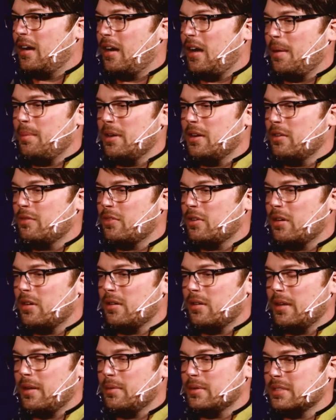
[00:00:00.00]
I mean,
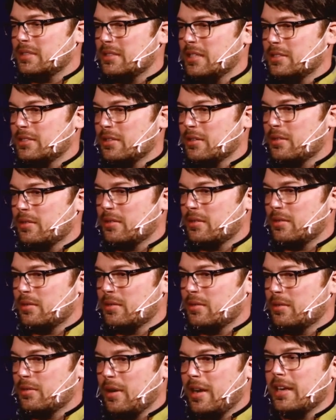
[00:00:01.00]
overall, it was such a
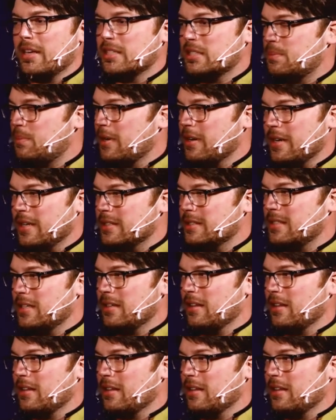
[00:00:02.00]
great experience.